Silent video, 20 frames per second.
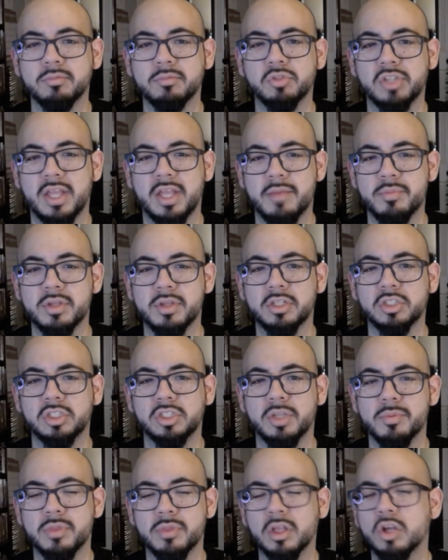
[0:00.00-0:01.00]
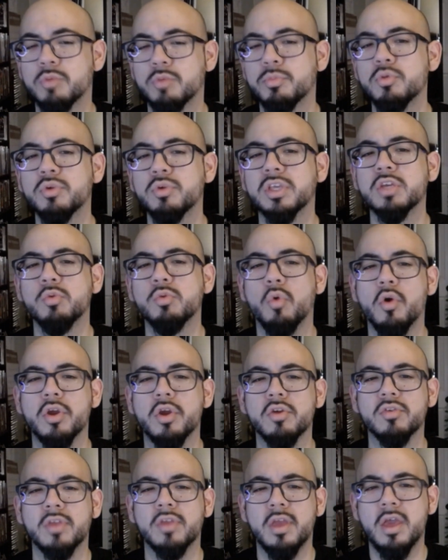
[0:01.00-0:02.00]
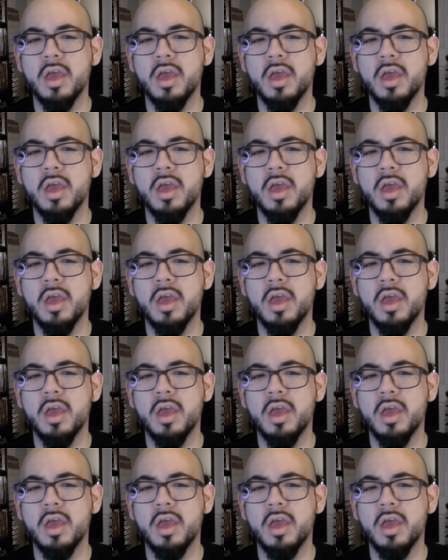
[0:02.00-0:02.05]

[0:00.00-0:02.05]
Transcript: Championships, the Kabuki Warriors,